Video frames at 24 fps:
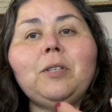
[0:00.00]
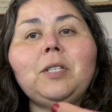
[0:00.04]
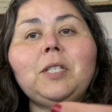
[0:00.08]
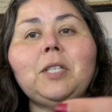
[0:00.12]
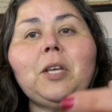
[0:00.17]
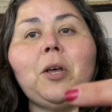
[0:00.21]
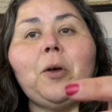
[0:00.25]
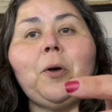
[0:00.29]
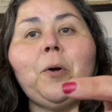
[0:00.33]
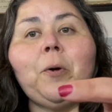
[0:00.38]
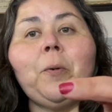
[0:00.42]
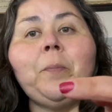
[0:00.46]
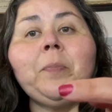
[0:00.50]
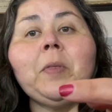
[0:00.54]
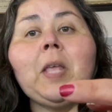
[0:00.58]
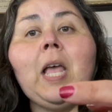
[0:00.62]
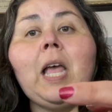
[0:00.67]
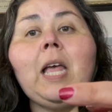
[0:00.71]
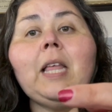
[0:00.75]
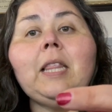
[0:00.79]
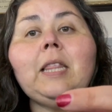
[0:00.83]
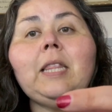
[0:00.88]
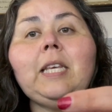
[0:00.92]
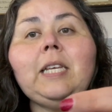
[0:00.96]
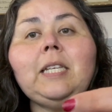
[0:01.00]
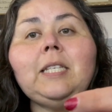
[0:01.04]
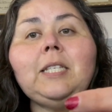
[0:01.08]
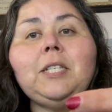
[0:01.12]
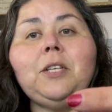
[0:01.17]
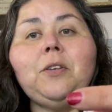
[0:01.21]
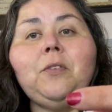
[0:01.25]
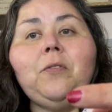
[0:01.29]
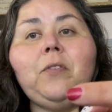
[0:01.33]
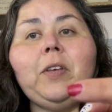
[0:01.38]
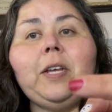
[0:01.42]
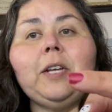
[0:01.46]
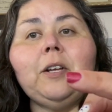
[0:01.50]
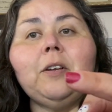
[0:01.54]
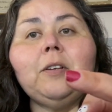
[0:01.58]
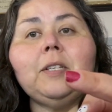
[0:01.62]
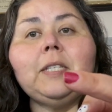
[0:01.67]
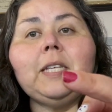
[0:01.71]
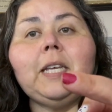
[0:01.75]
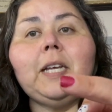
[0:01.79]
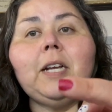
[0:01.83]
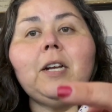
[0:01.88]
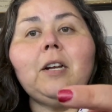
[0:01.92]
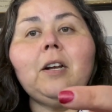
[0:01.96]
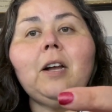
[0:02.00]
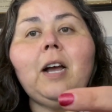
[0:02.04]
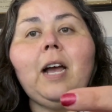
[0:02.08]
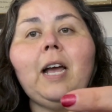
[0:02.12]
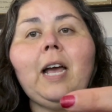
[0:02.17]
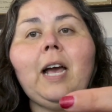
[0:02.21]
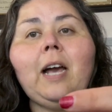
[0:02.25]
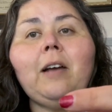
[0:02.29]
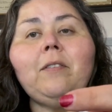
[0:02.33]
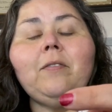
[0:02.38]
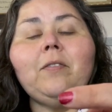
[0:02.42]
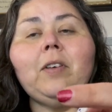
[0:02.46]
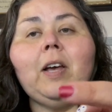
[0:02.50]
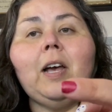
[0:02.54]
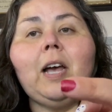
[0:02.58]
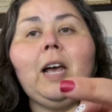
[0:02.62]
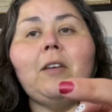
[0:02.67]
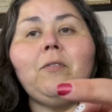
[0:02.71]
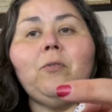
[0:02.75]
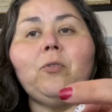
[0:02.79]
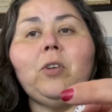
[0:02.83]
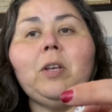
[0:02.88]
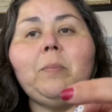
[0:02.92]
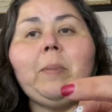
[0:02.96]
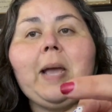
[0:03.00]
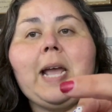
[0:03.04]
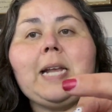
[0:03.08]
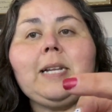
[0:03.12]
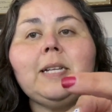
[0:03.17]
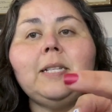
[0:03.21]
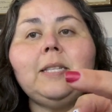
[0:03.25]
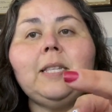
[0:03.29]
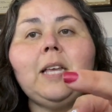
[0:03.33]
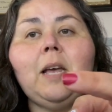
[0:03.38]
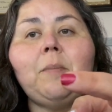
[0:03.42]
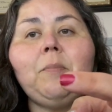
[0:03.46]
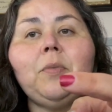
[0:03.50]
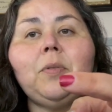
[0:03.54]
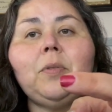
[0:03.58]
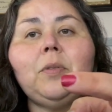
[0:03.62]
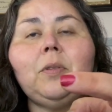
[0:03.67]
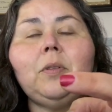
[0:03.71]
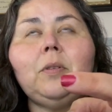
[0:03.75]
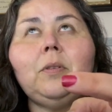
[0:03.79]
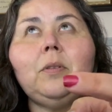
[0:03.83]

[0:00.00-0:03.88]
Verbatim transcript: So these two fingers here, I've repainted them.